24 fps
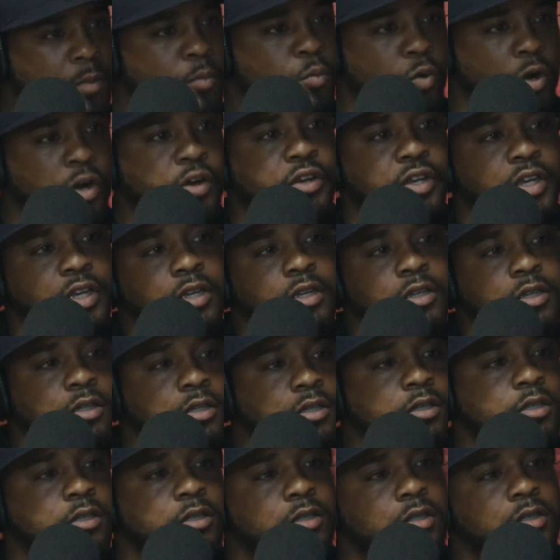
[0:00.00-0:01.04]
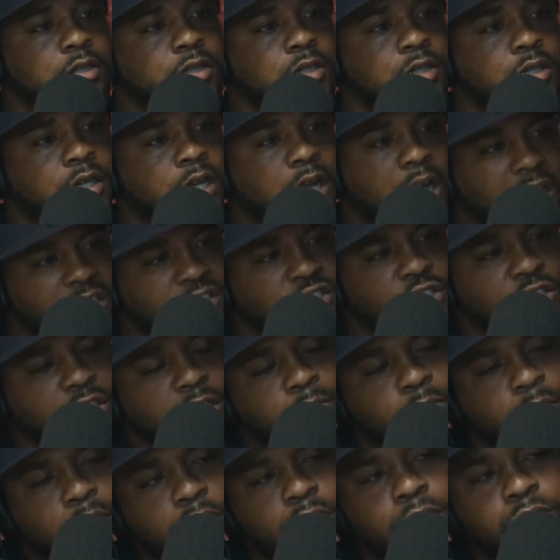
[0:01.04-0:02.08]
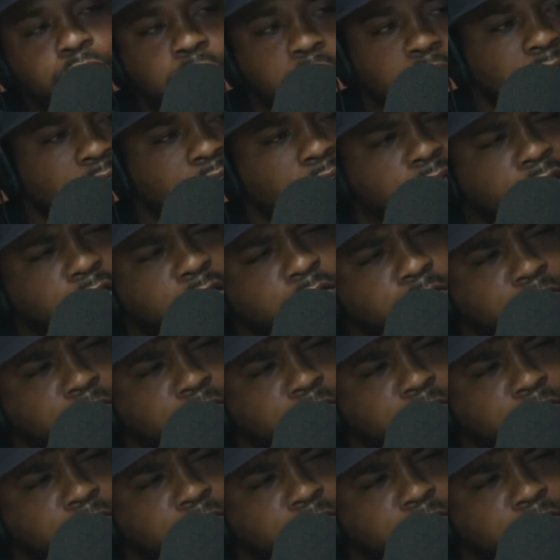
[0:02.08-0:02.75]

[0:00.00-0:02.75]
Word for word: I'm working, mm-hmm. I should come home to like